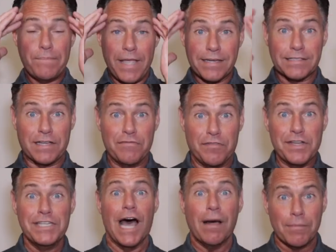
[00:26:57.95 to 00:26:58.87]
that is a
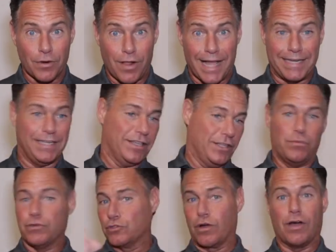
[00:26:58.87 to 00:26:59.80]
phenomenal idea, and
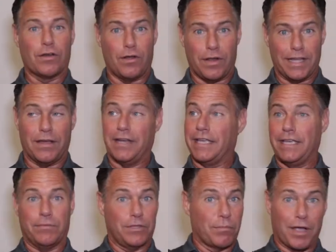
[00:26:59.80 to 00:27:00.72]
then we'll draw it all out and
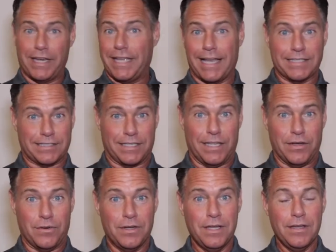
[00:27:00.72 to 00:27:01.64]
get with the brainiacs, and
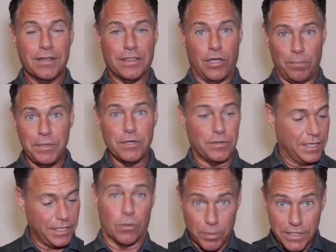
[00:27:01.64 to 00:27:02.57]
they'll they'll build
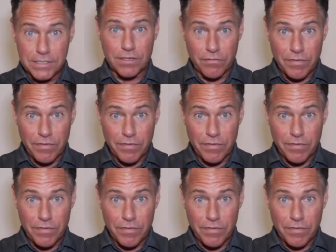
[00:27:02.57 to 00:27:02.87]
it. So please